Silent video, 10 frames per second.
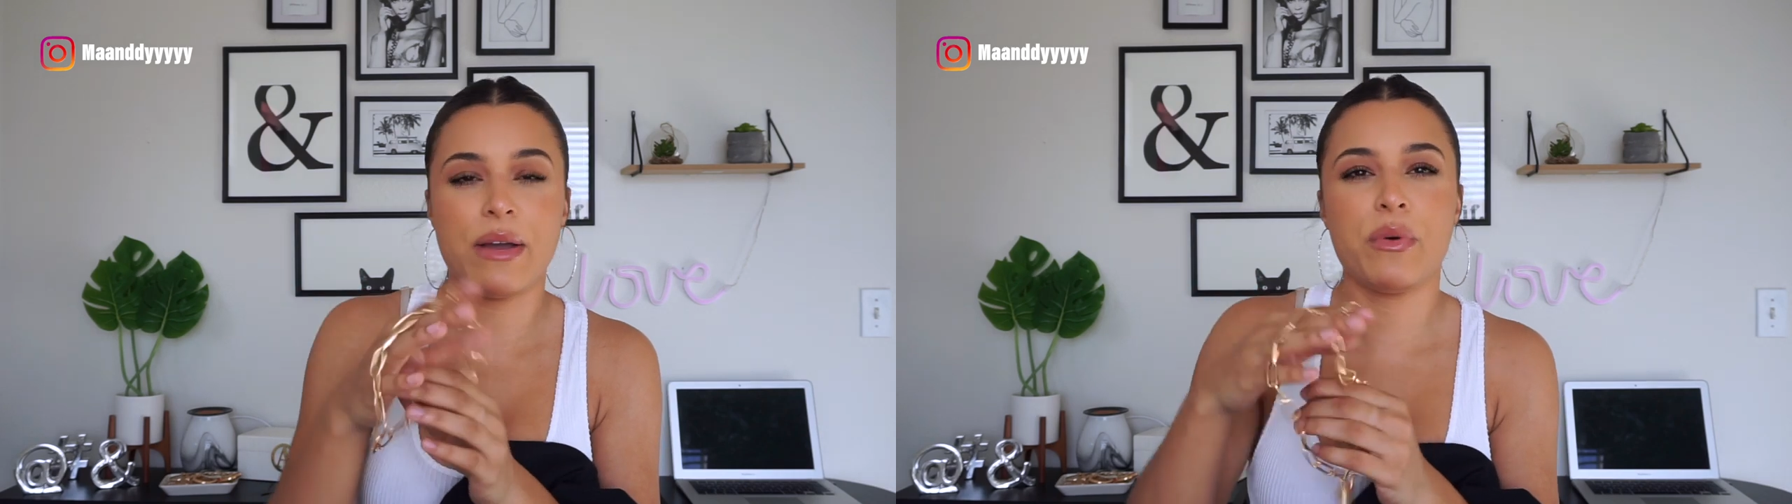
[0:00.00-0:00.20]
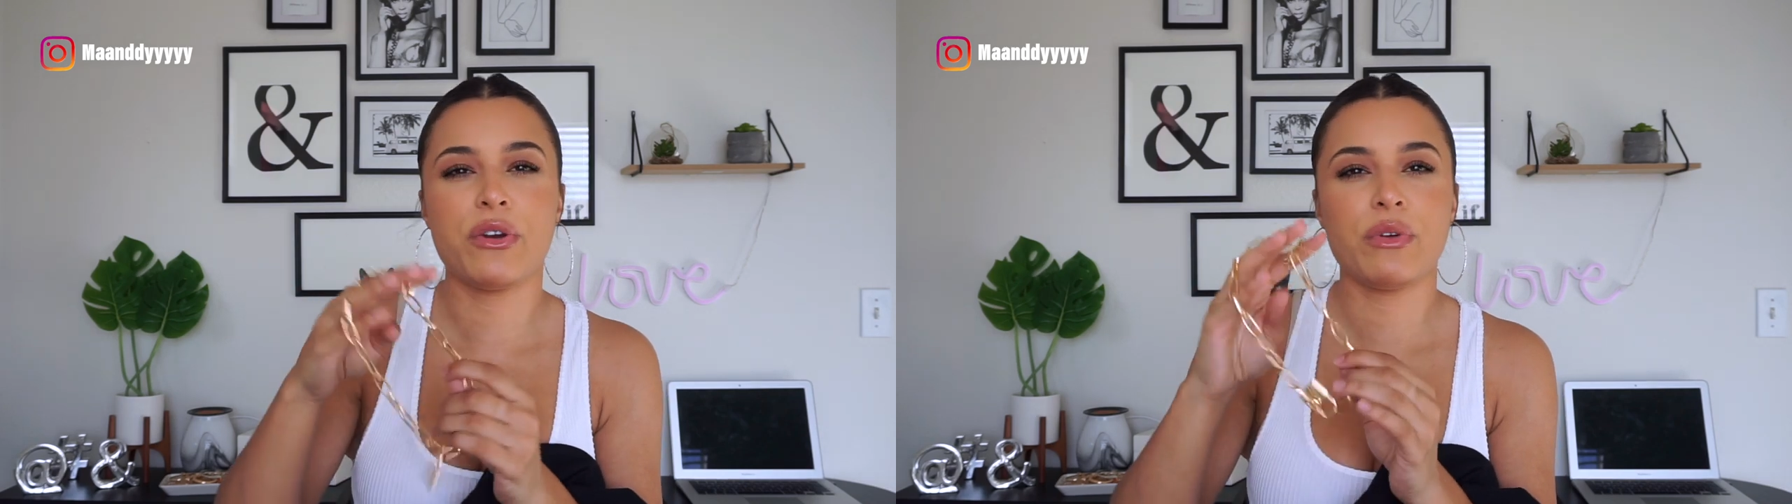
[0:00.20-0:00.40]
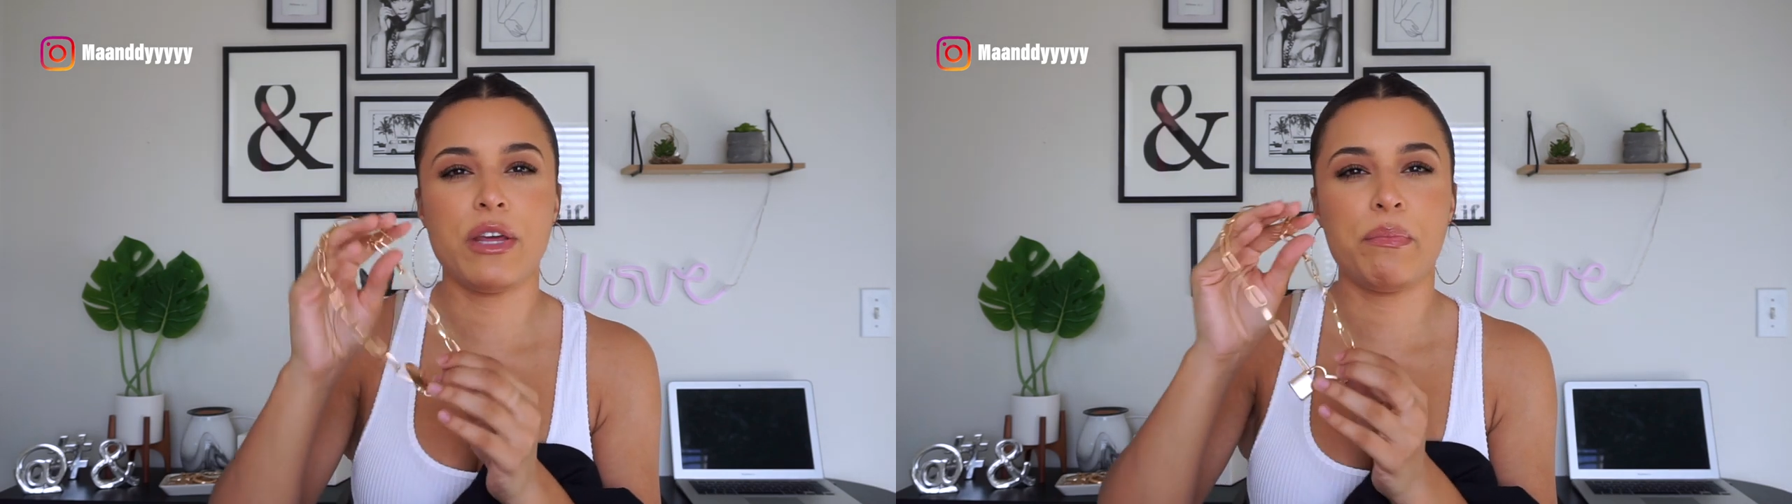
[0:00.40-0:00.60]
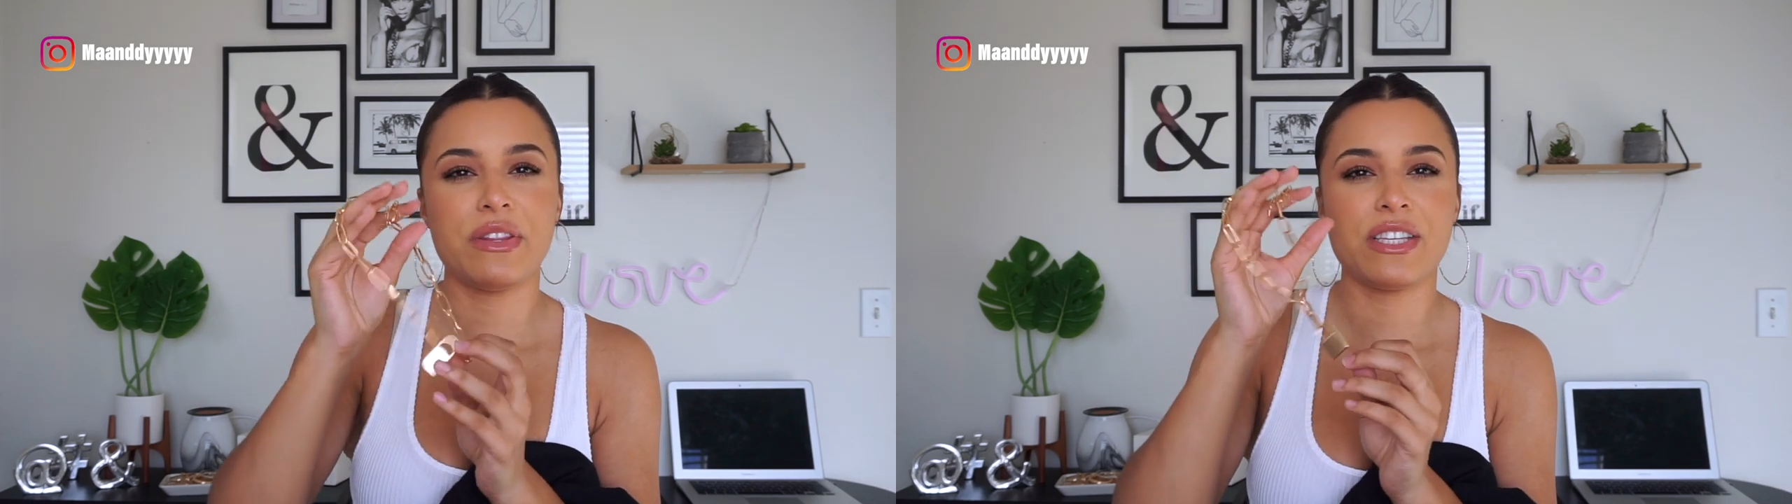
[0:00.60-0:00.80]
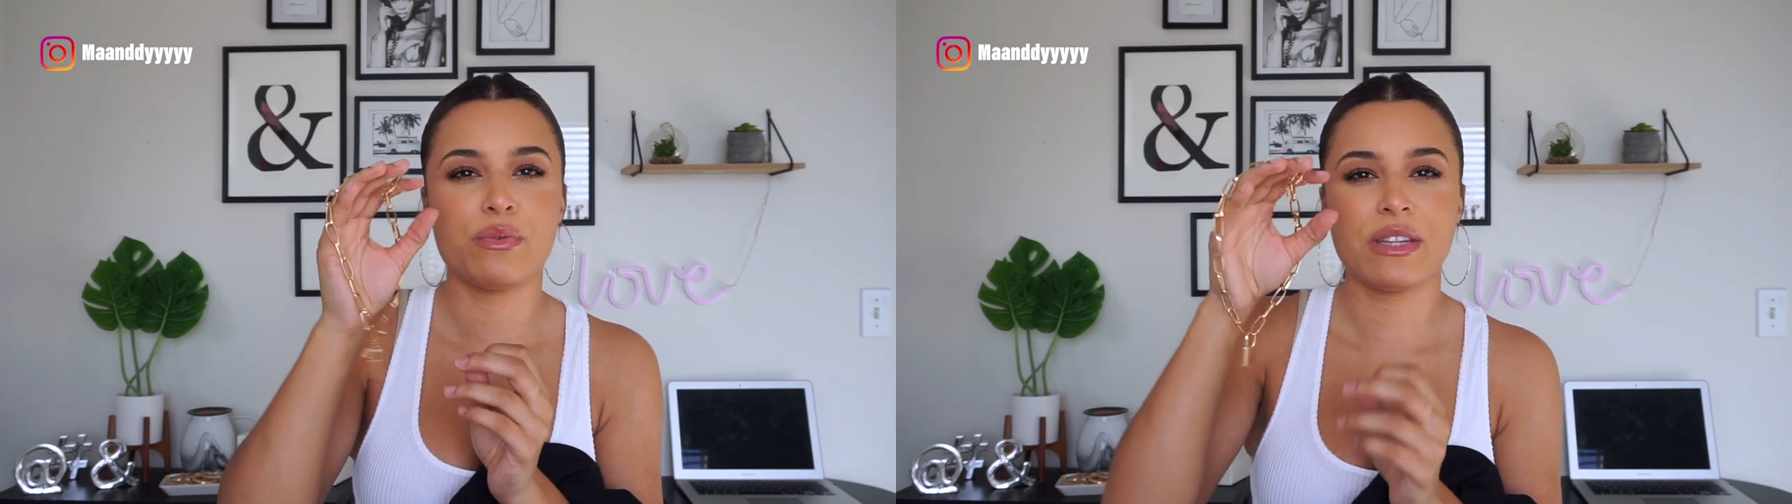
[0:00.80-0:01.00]
I wouldn't really put
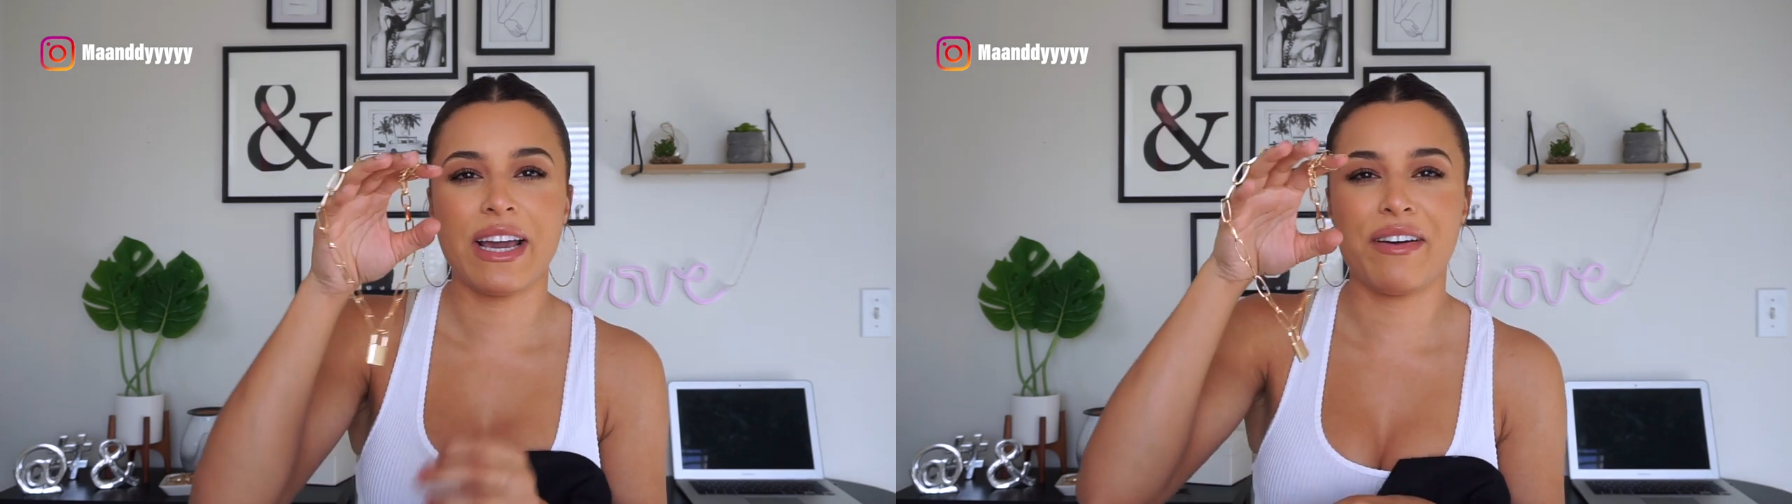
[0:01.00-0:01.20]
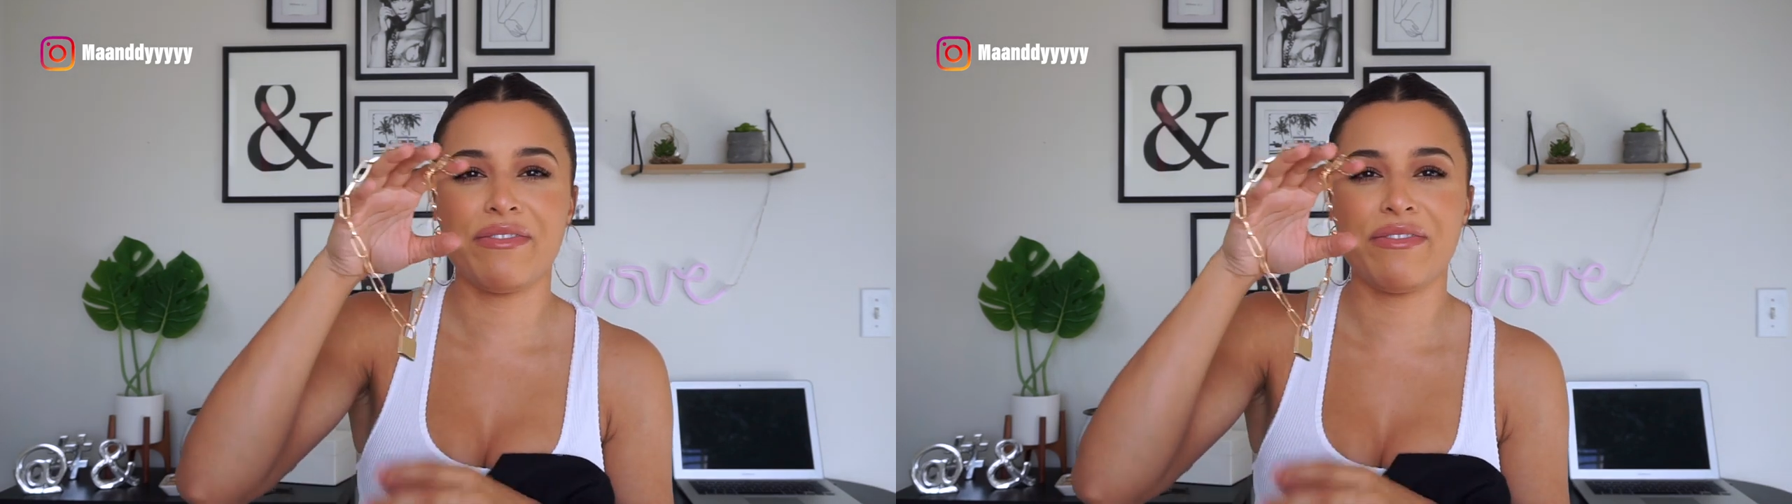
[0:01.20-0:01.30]
this with like a